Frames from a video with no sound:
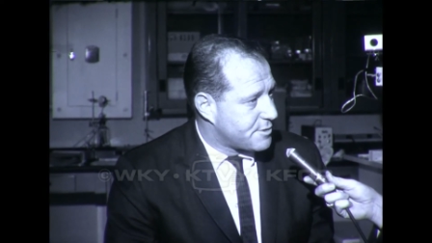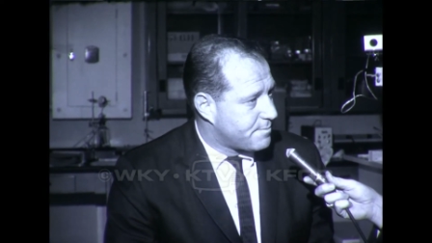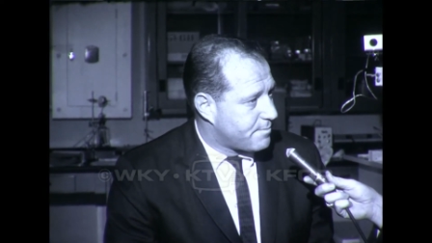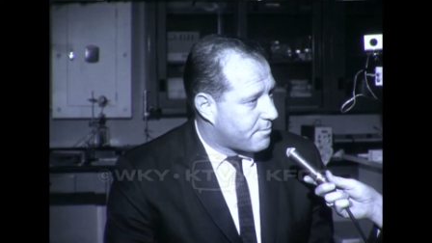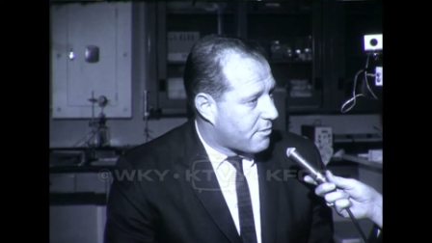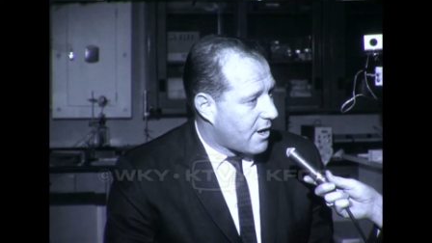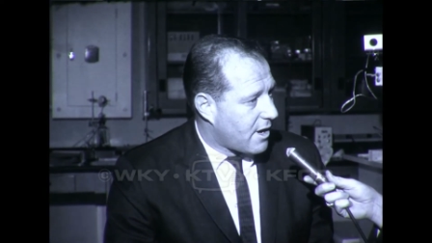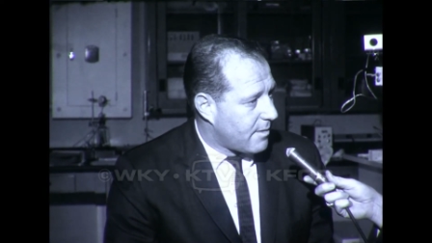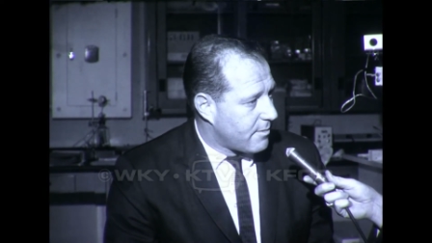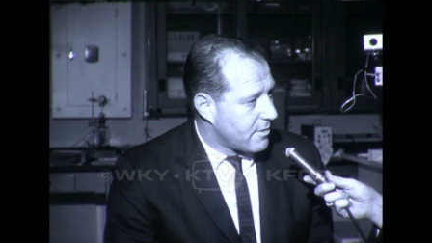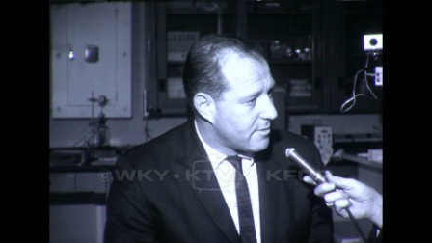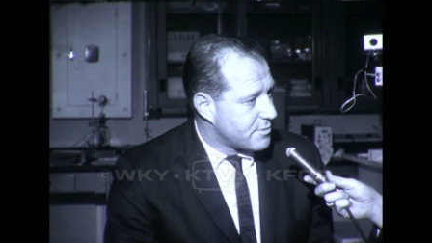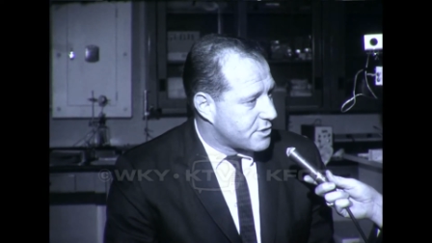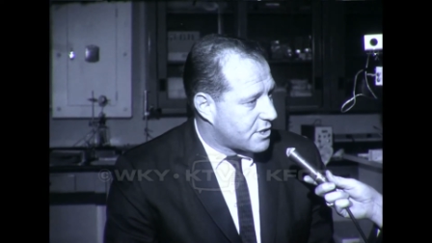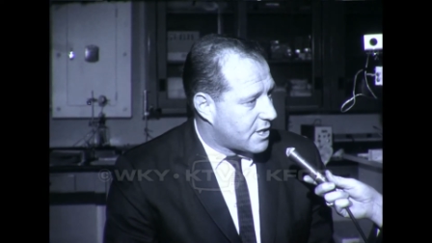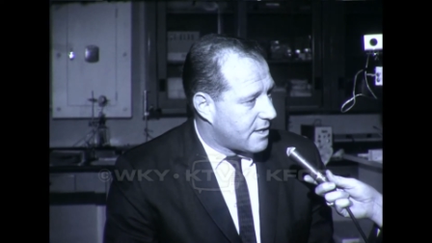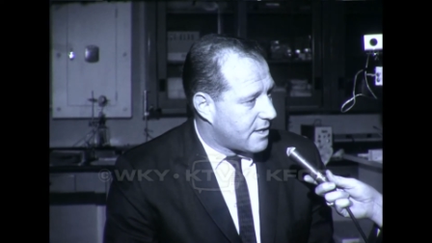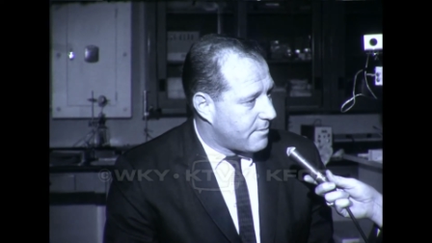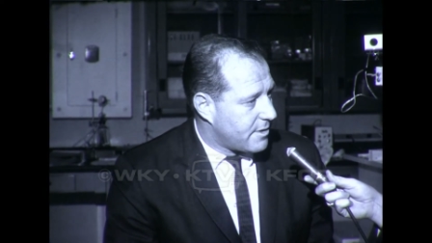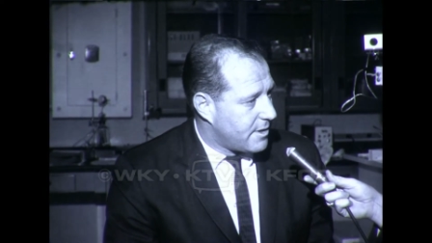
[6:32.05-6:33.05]
problems
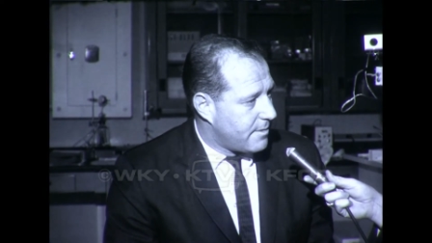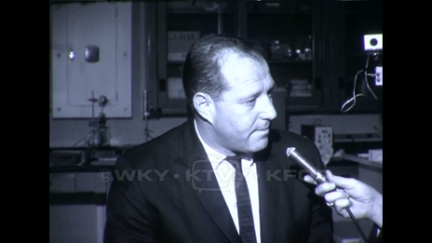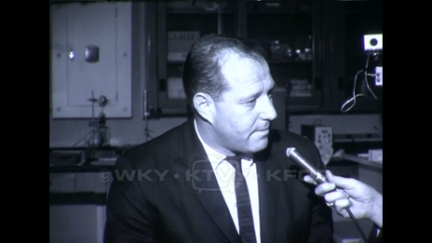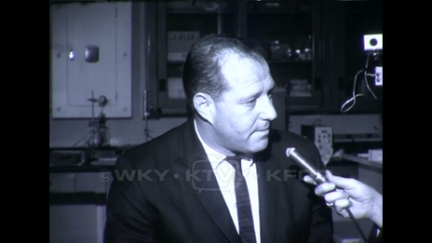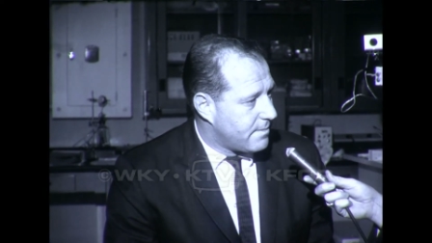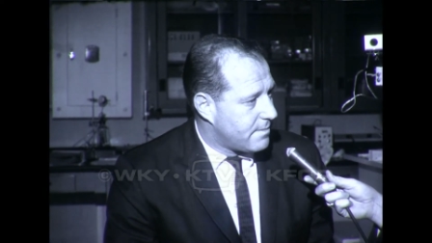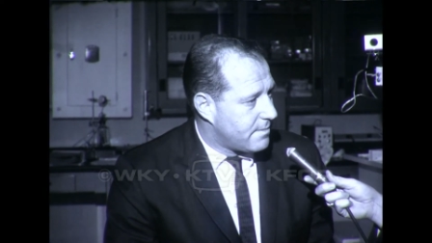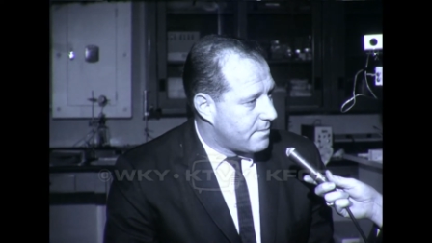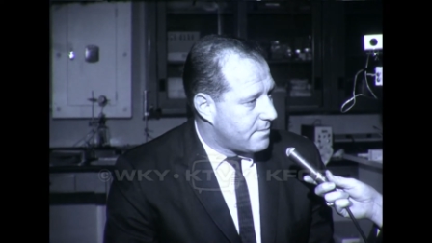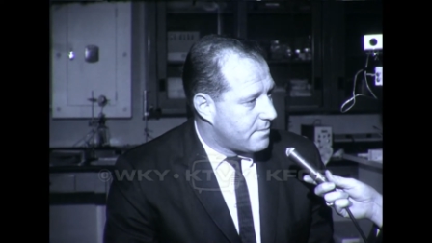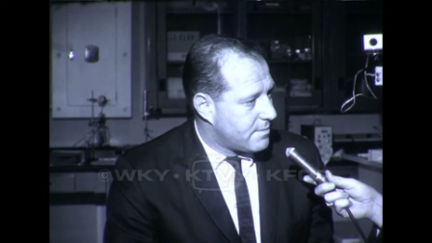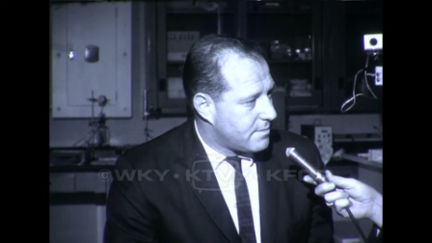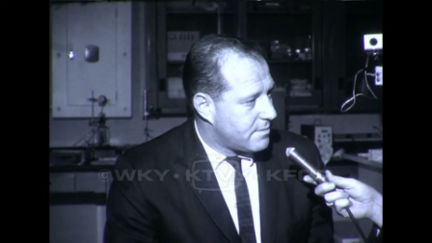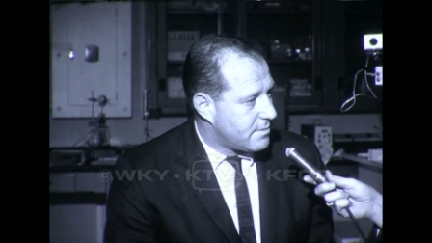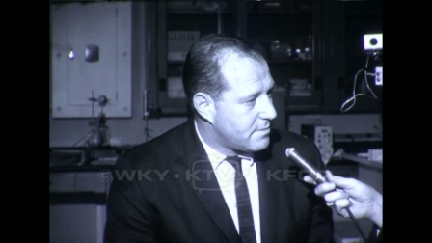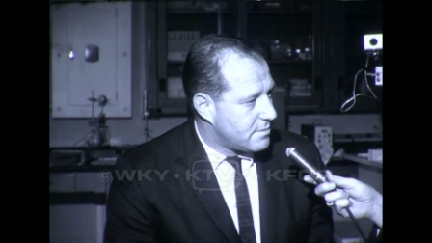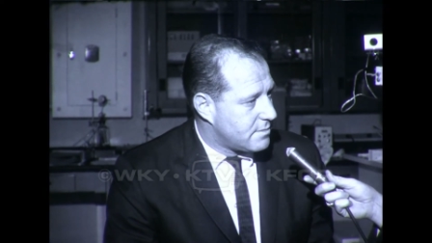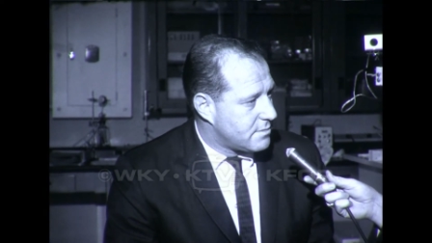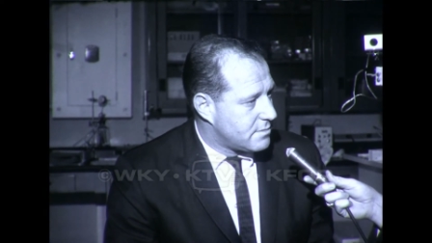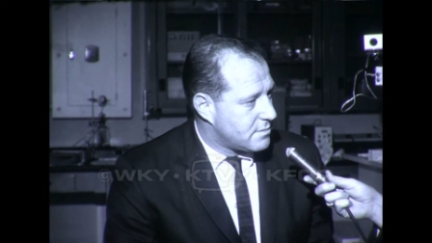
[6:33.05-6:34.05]
can be
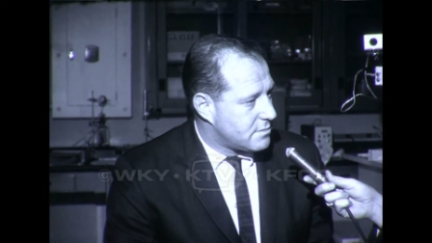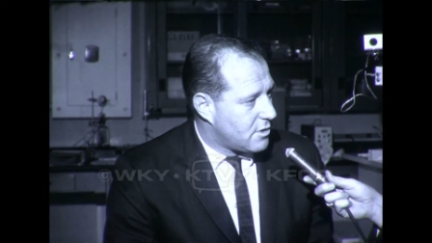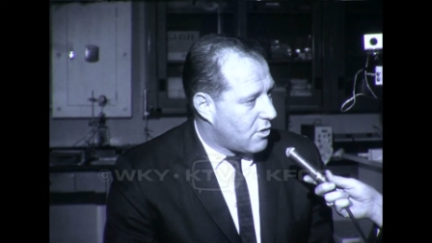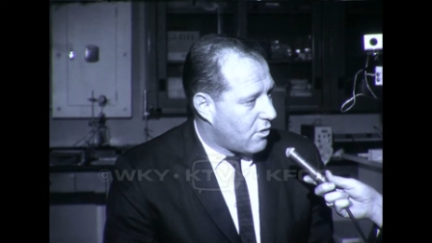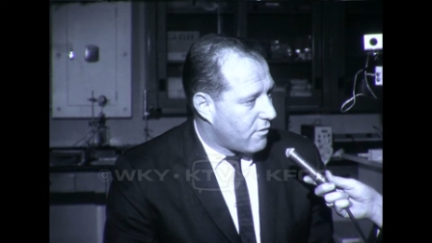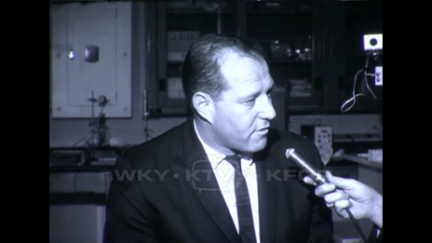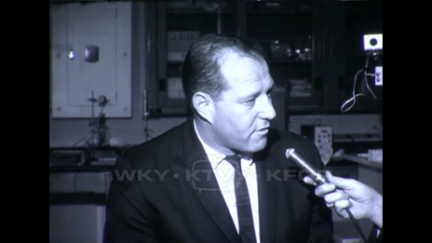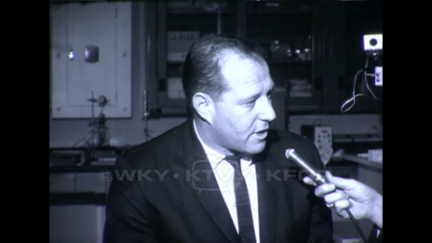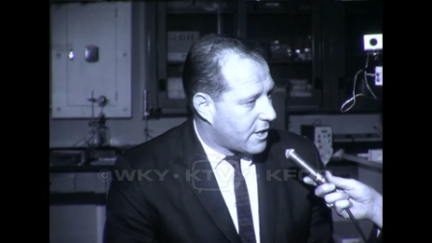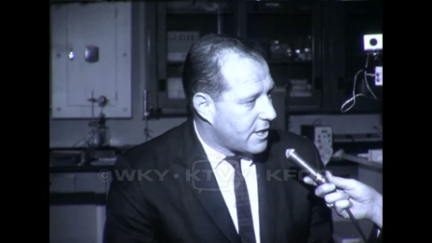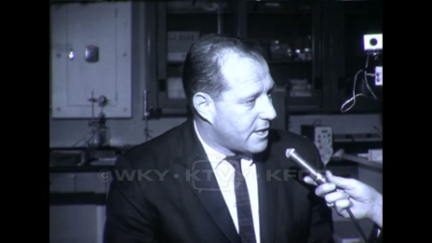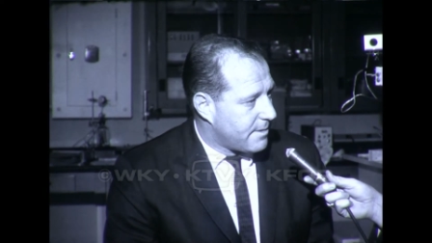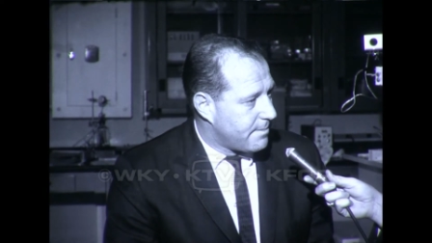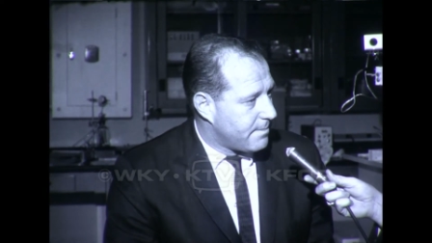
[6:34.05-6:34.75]
overcome.